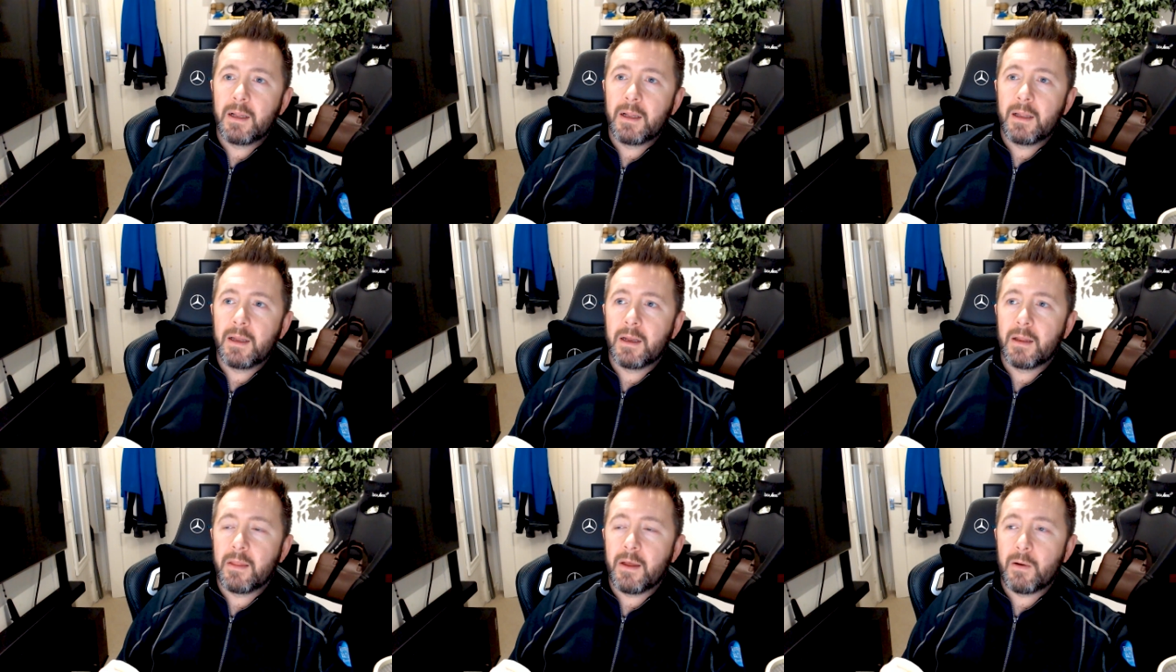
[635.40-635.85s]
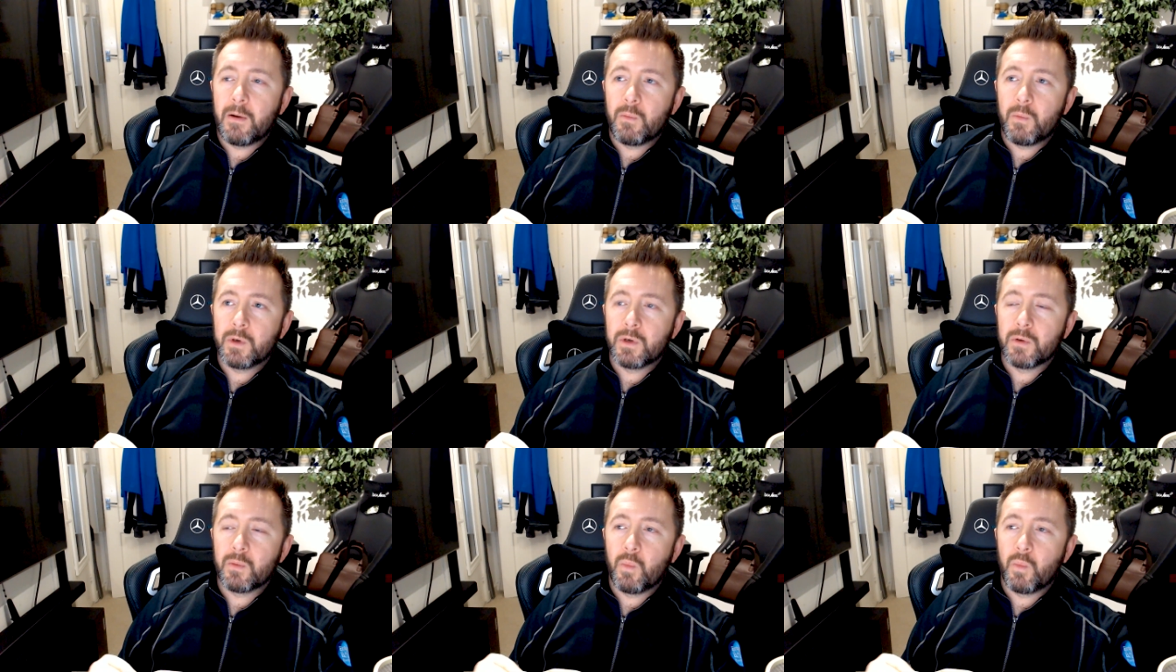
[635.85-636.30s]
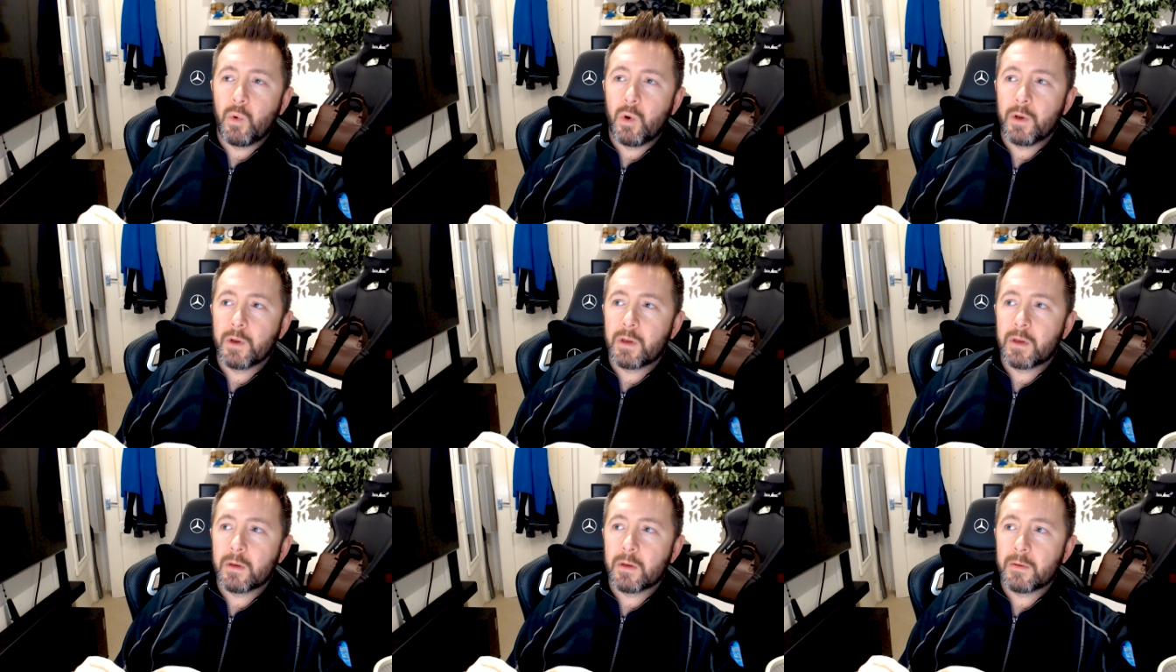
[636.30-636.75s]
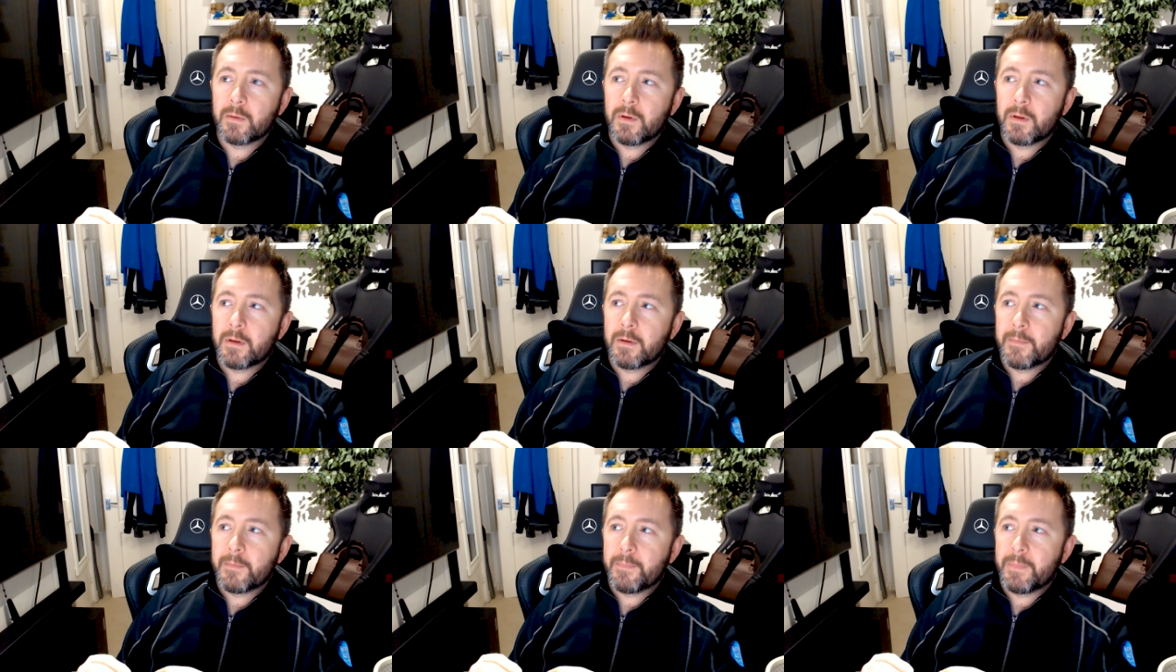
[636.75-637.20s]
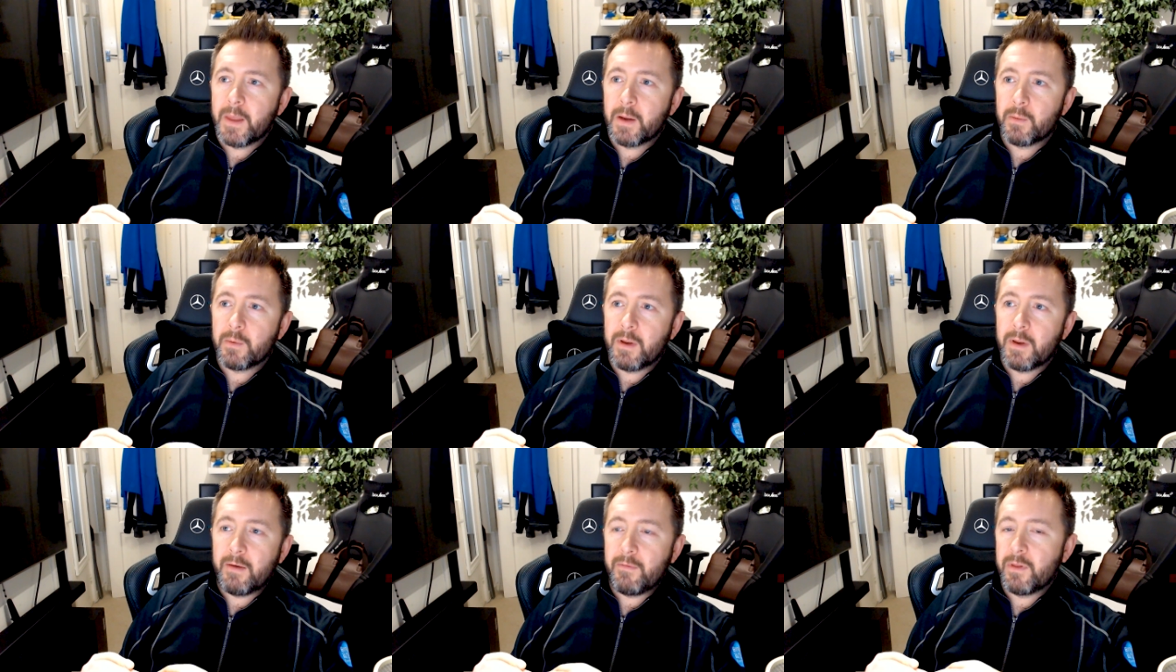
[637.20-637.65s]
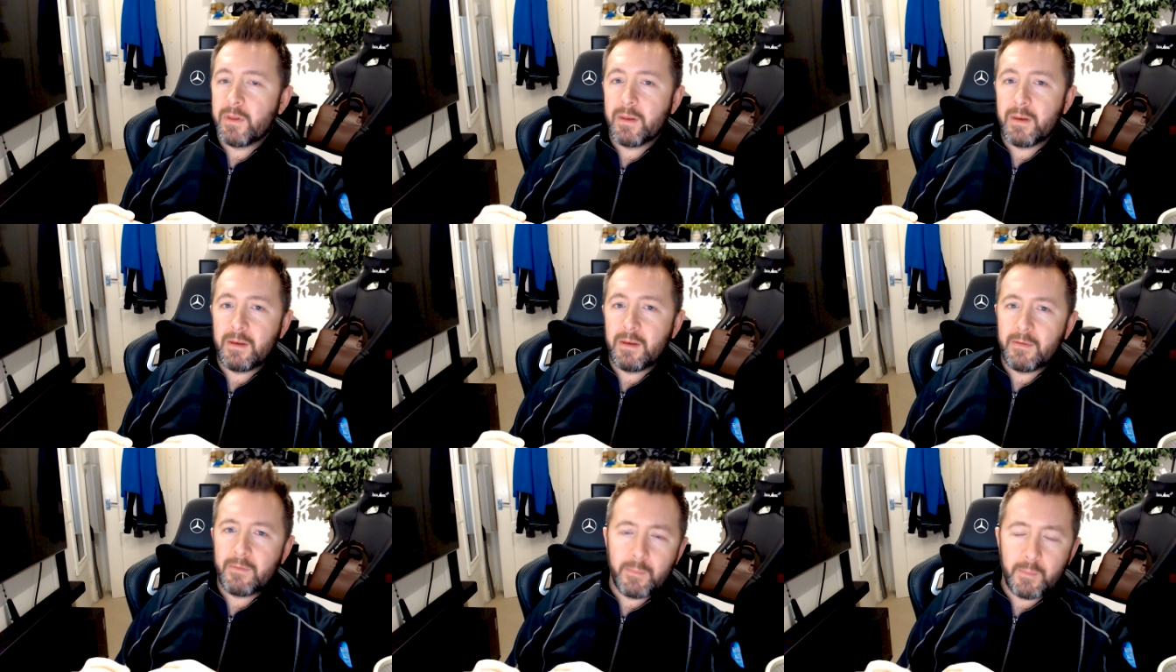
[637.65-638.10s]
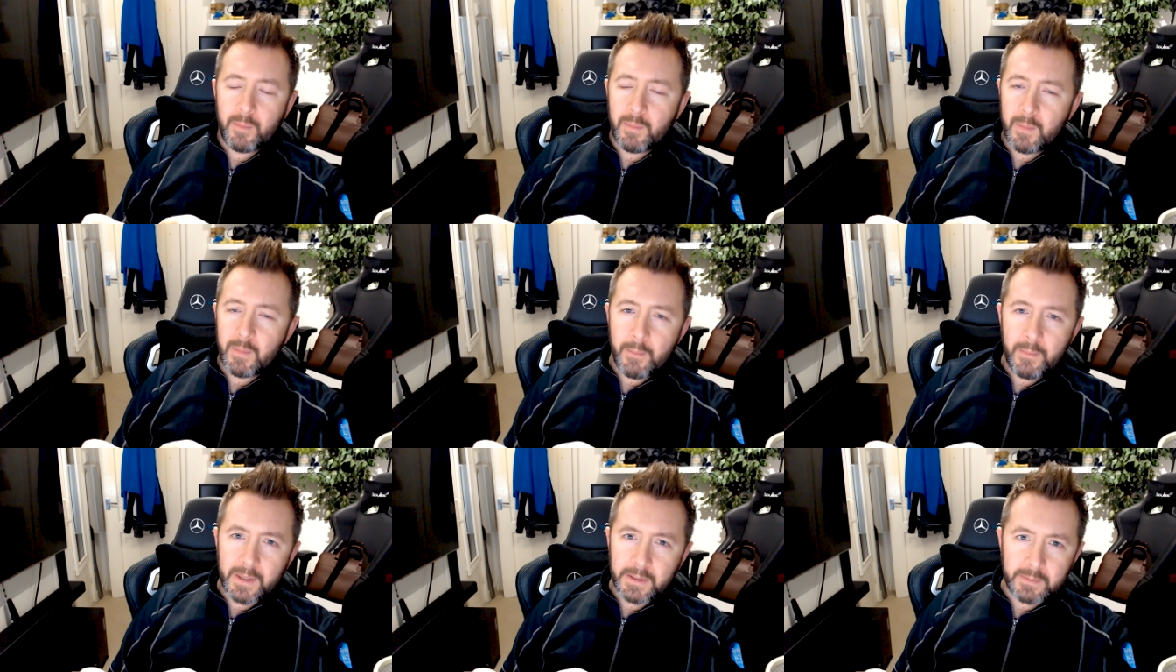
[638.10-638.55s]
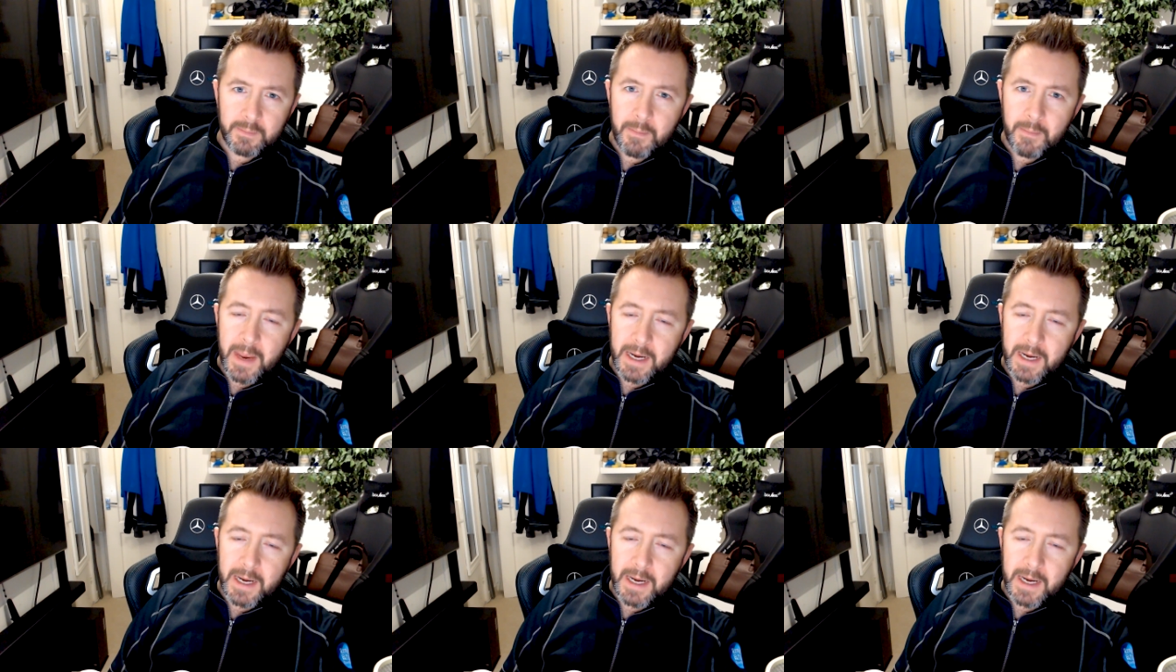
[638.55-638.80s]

That wouldn't work. There's